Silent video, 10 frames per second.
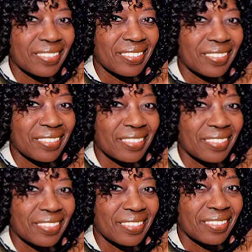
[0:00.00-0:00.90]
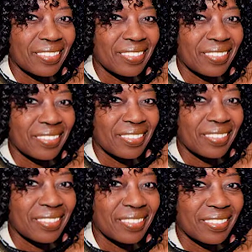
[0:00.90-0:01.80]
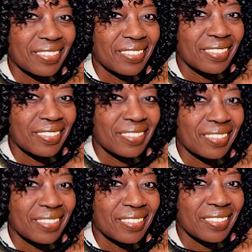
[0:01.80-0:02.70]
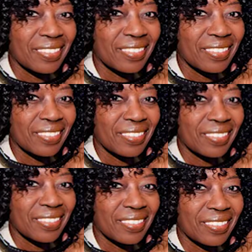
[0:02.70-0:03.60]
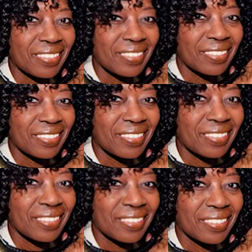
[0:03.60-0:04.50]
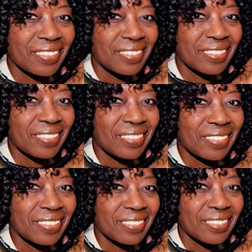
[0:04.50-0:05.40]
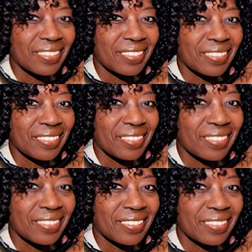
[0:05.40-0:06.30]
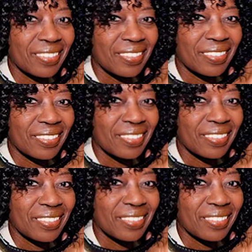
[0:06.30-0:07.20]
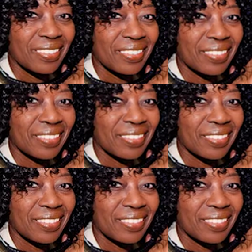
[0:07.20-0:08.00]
(not speaking)